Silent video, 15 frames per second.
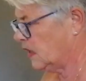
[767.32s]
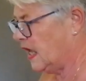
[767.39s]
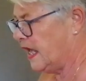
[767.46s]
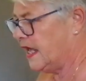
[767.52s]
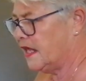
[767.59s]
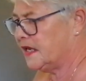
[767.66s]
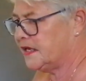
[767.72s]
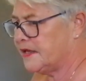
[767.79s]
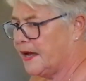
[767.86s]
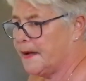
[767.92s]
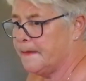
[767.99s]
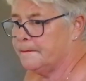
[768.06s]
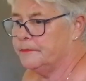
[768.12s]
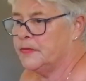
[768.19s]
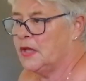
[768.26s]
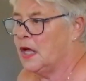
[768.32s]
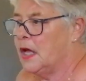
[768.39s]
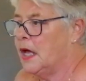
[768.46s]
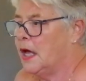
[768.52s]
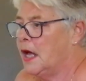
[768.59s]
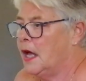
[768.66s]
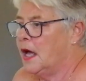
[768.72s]
And
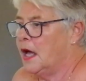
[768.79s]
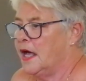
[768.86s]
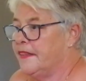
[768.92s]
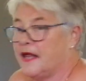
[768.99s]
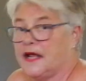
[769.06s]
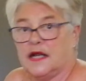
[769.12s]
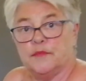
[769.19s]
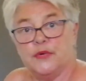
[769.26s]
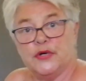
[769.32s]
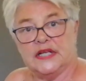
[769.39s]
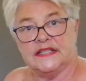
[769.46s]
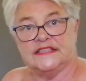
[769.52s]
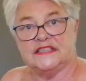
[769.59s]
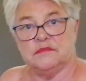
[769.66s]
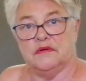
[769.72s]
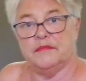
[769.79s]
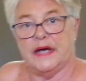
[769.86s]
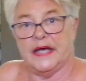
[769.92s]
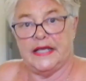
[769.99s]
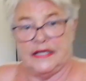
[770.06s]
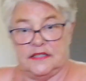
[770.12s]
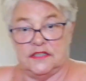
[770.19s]
then I'm gonna put in some of my
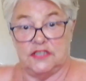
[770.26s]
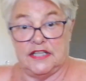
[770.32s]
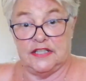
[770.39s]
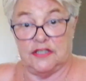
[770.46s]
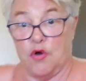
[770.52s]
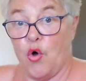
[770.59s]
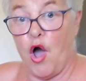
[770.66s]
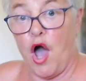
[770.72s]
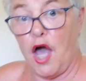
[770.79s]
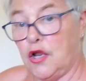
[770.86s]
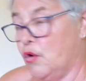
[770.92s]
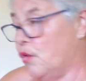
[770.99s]
little hot